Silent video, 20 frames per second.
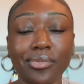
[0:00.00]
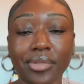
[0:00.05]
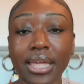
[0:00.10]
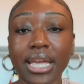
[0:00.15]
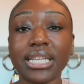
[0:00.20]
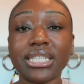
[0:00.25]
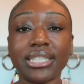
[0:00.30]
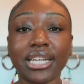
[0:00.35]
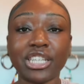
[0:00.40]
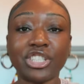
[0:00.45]

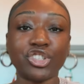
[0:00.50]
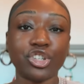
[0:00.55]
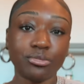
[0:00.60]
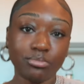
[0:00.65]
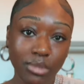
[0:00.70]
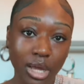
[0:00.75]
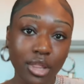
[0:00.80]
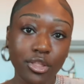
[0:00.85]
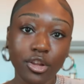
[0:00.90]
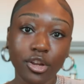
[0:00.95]
Things that your
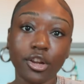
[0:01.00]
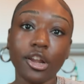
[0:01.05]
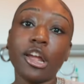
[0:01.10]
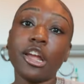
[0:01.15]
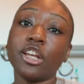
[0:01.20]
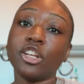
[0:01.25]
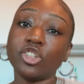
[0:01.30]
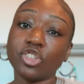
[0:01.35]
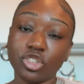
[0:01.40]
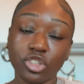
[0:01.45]
mother
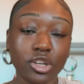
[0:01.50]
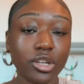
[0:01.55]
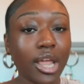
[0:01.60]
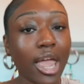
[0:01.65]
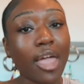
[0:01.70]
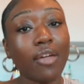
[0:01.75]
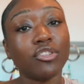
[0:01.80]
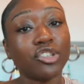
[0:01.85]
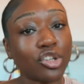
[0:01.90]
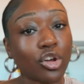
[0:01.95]
should
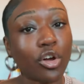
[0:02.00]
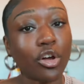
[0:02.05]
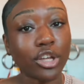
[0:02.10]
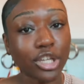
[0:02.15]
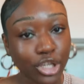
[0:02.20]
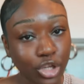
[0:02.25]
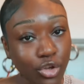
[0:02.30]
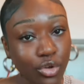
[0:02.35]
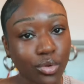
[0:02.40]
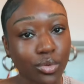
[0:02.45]
have
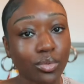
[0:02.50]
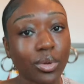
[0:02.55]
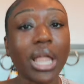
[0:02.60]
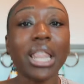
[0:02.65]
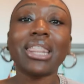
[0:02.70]
taught you.